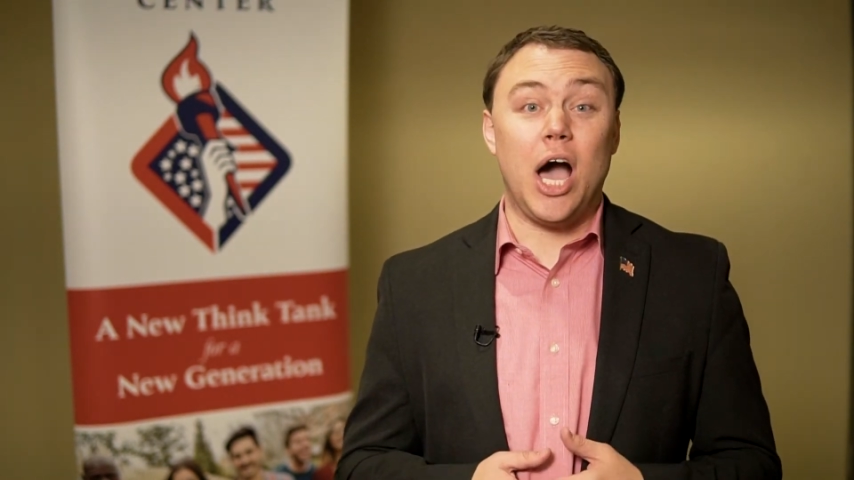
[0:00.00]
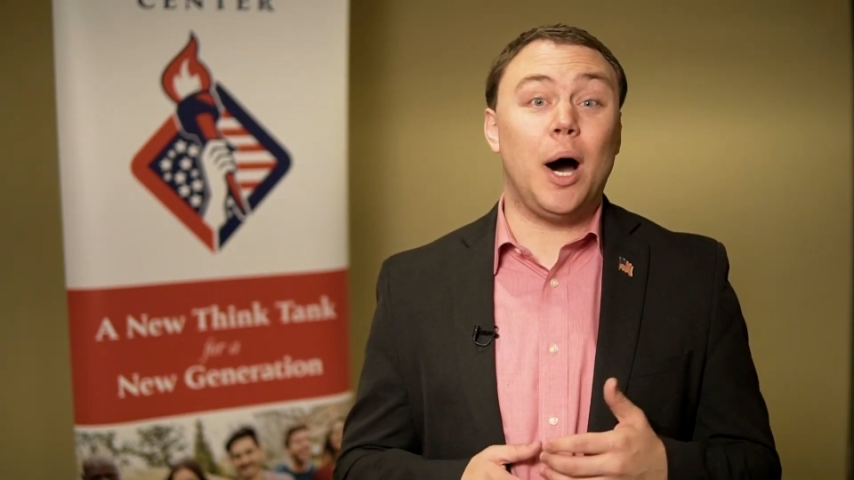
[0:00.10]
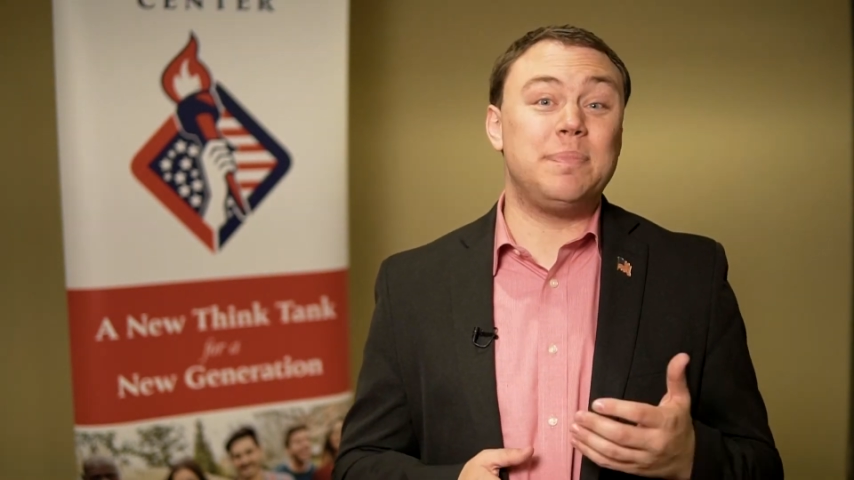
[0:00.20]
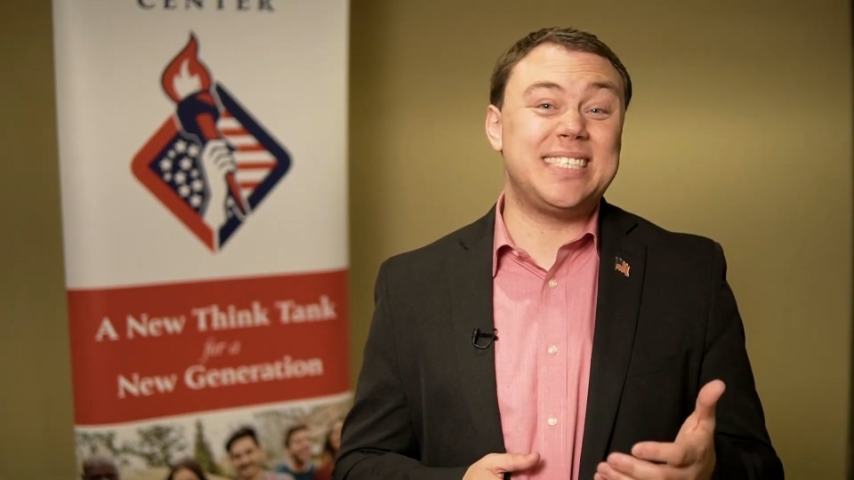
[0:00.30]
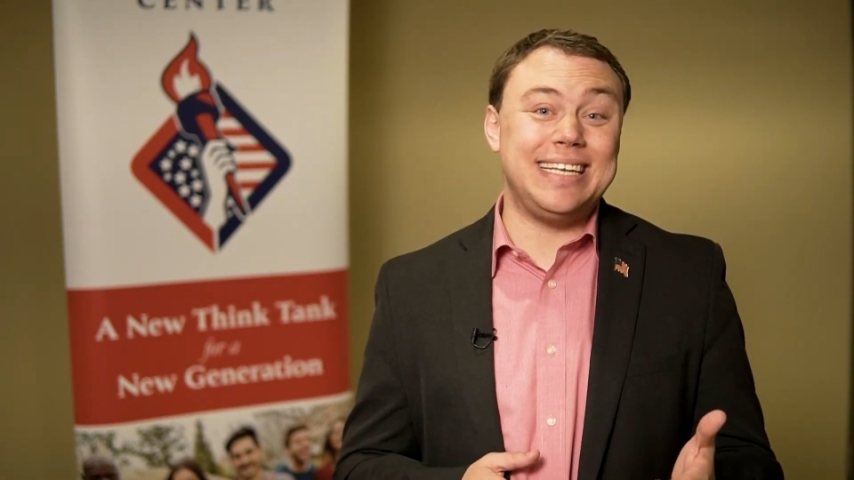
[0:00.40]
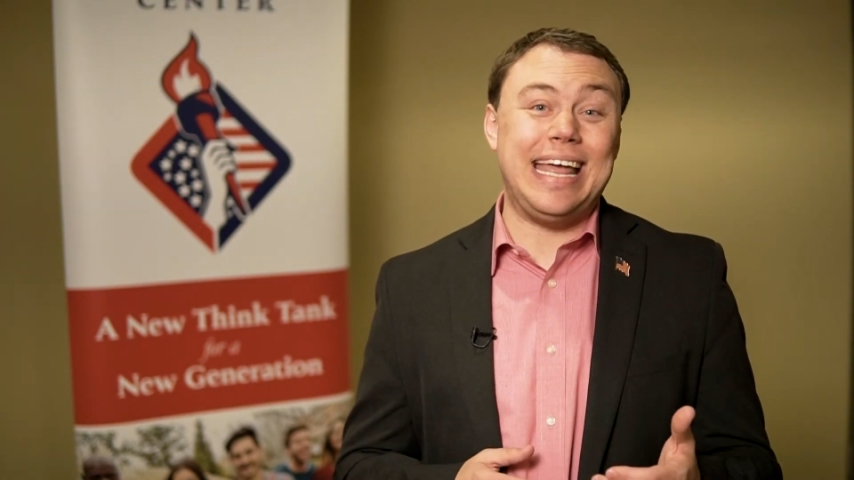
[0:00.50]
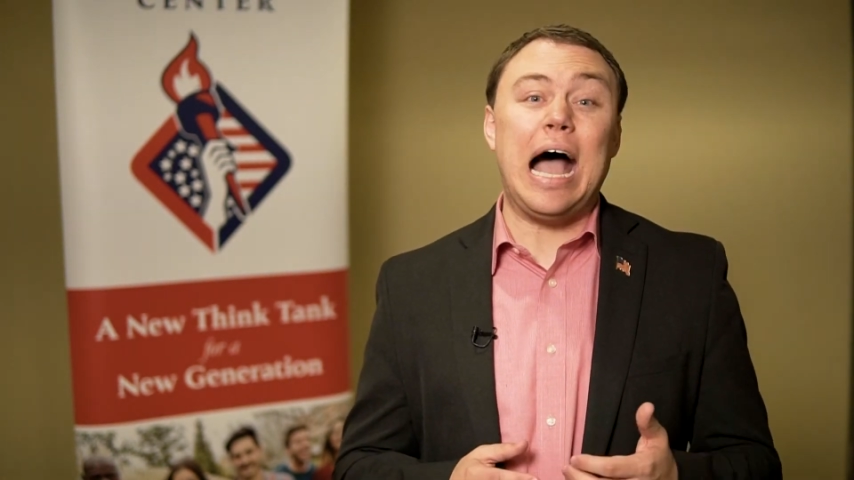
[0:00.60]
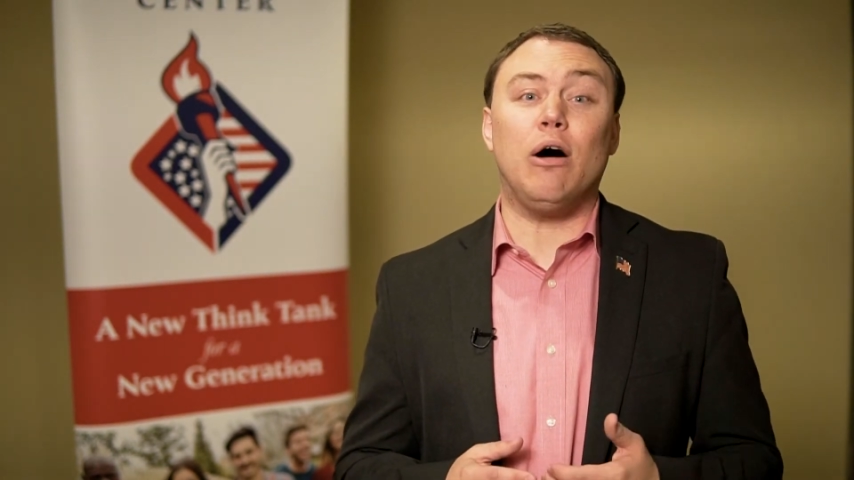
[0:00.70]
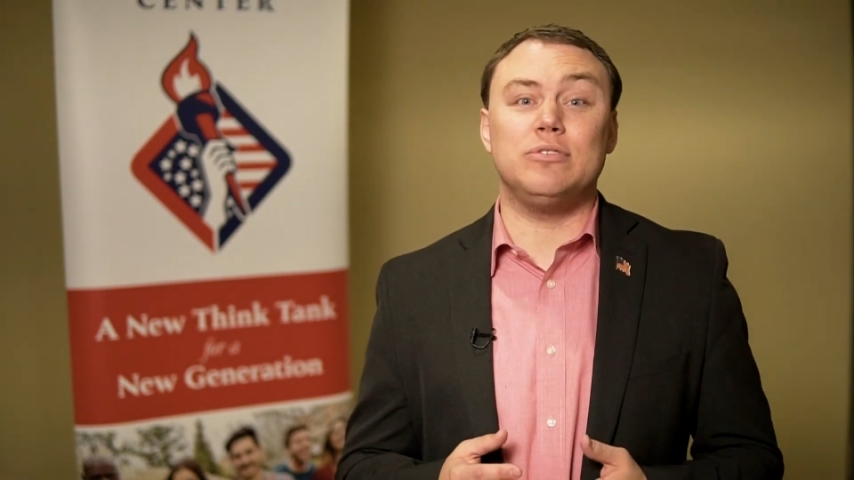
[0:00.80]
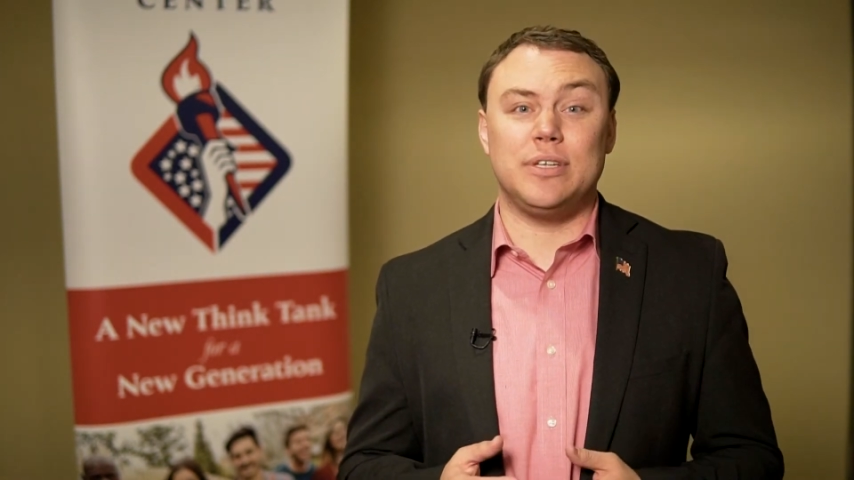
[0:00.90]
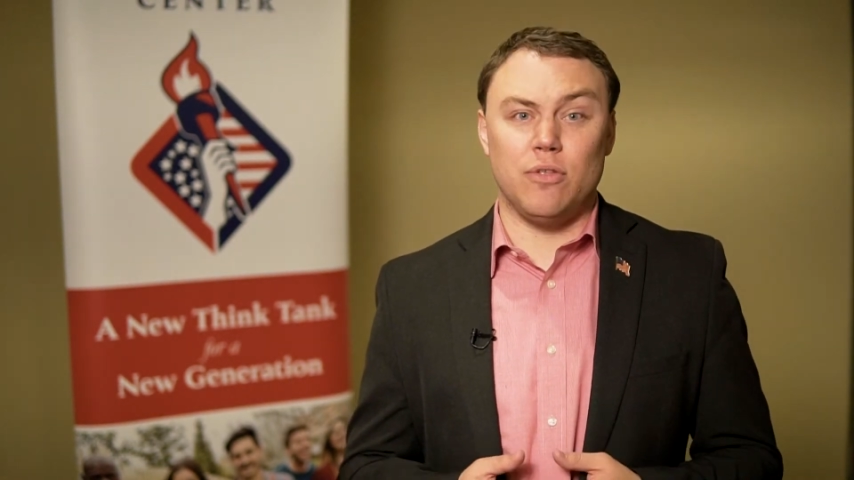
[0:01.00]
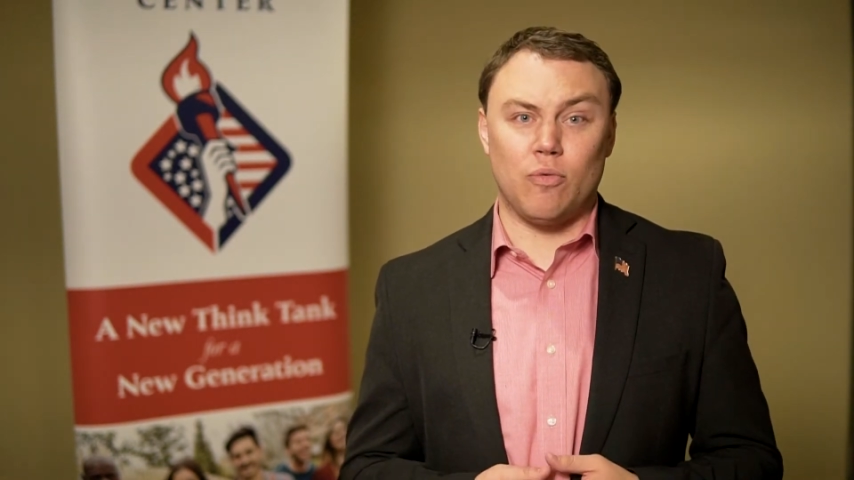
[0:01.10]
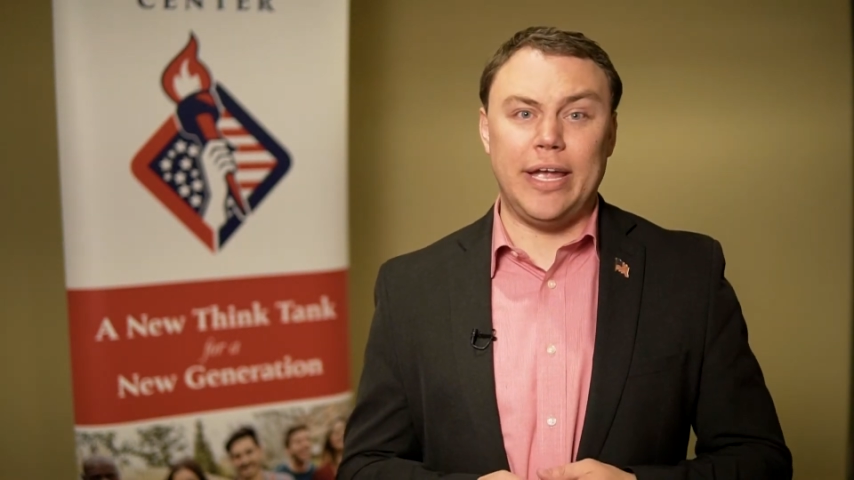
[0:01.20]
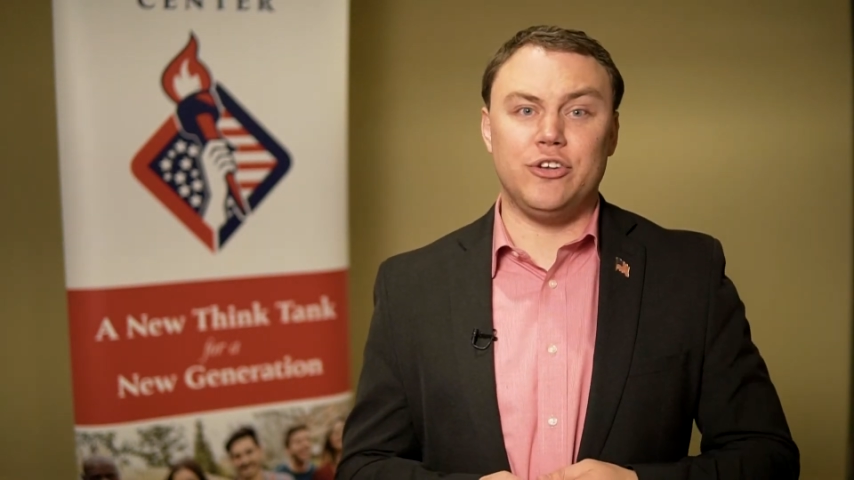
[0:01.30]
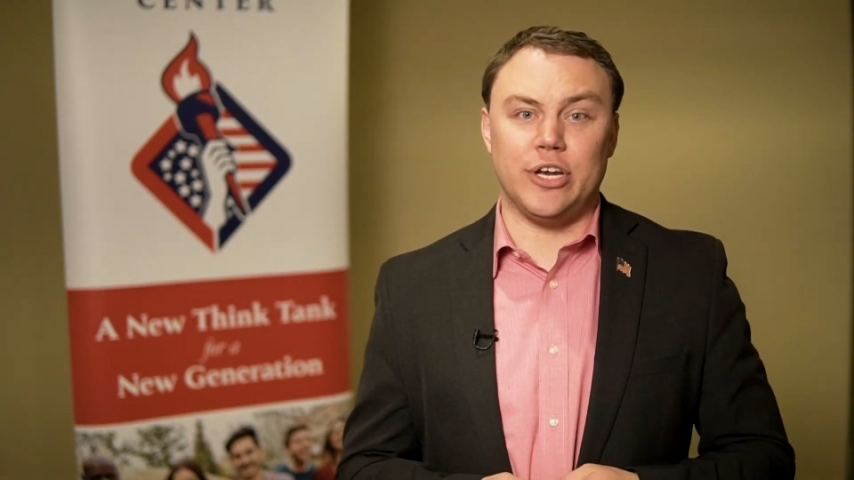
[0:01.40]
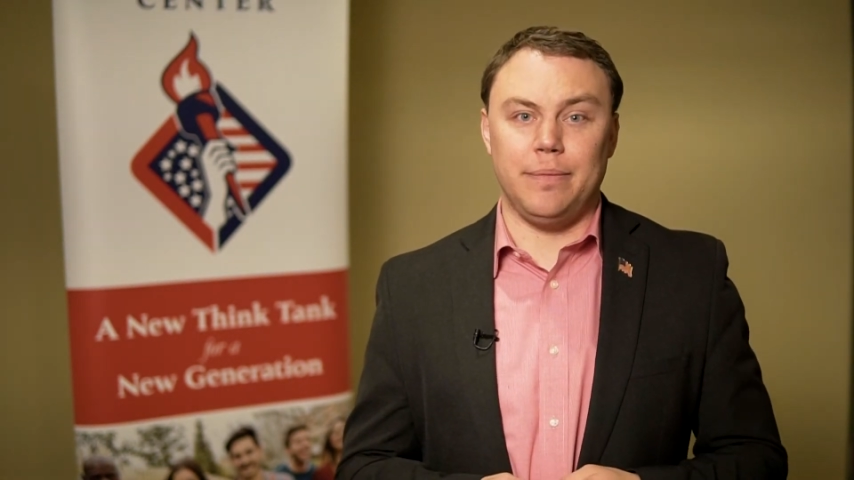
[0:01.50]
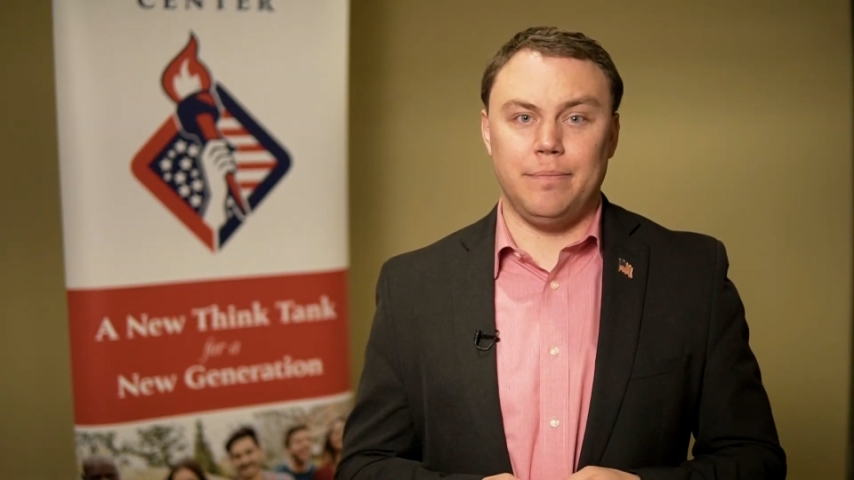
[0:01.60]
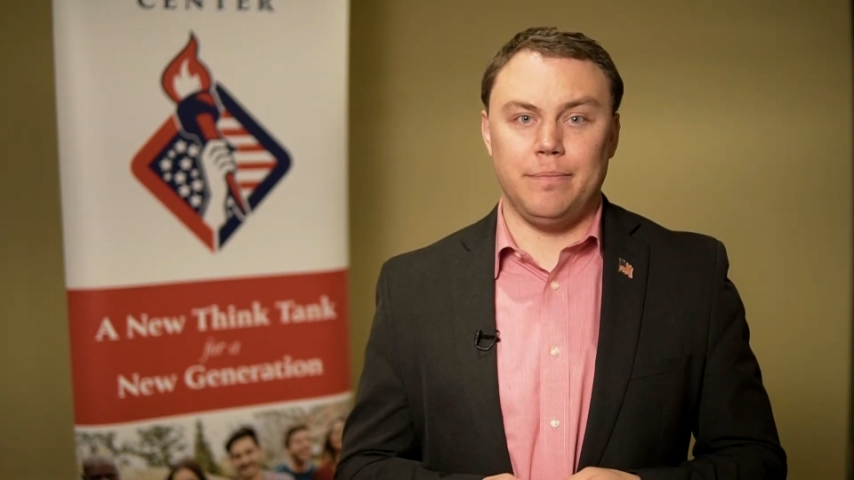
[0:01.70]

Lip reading: ups and downs in the region.